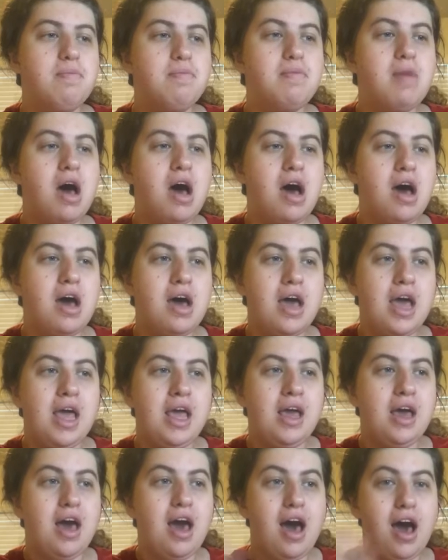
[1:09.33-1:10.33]

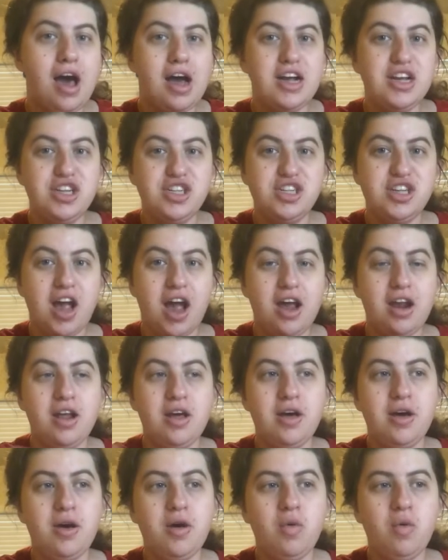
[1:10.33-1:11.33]
my
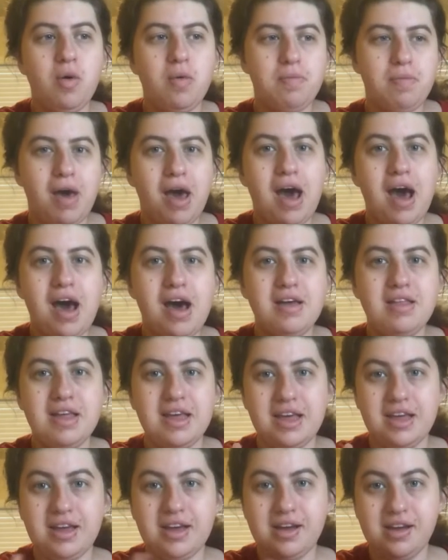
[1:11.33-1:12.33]
eyeshadow
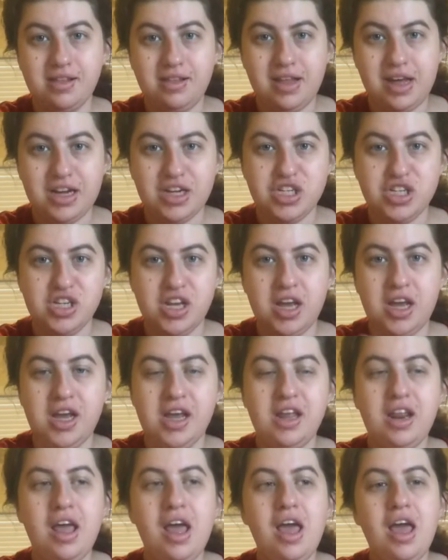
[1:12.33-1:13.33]
palette
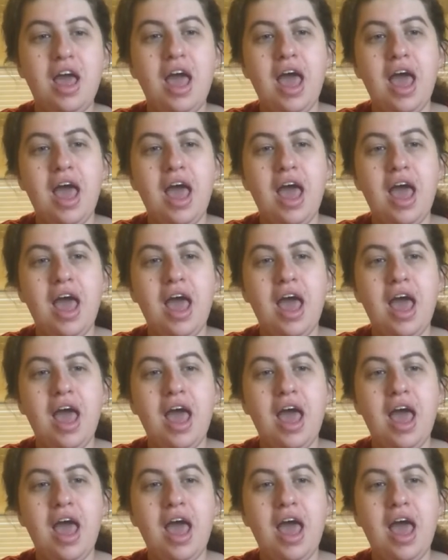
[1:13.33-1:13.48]
collection.